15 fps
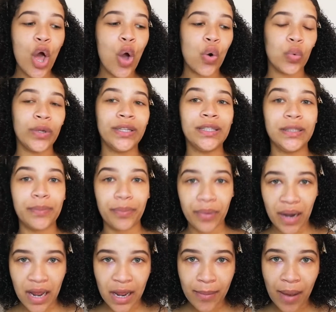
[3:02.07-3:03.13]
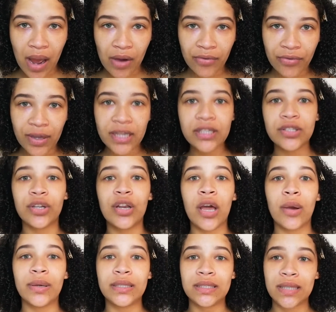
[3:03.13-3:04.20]
We did prime our face, so
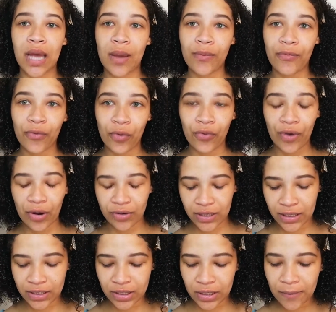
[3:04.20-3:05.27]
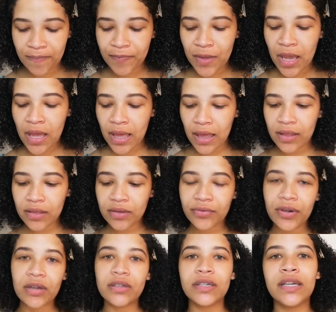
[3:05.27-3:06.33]
now it's time for foundation. And the
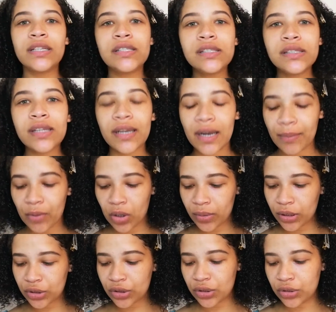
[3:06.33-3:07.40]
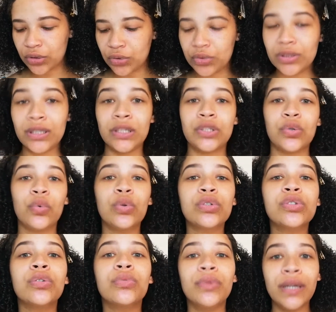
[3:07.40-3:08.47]
foundation that I'm going to use, that's
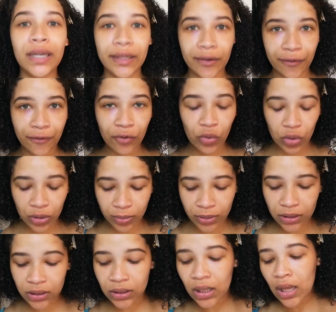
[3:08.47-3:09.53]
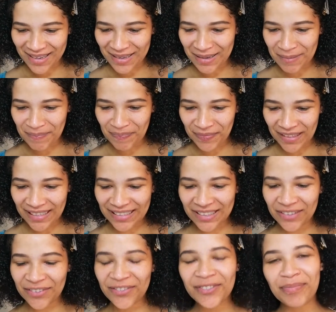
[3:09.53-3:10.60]
also really affordable, is the
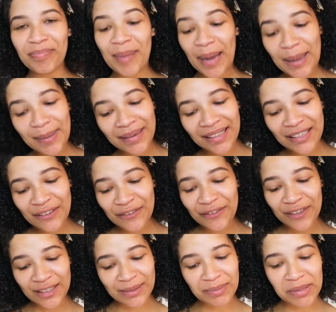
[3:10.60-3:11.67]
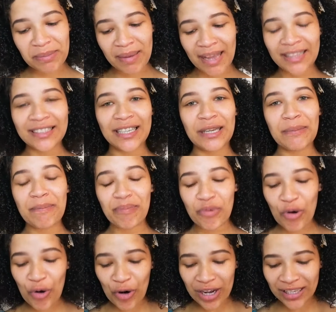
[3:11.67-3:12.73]
Maybelline Fit Me Matte and
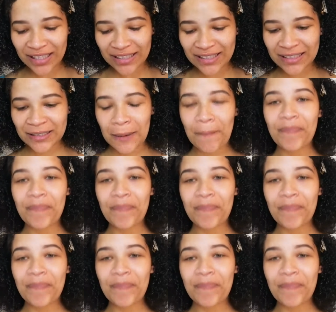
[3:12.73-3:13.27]
Poreless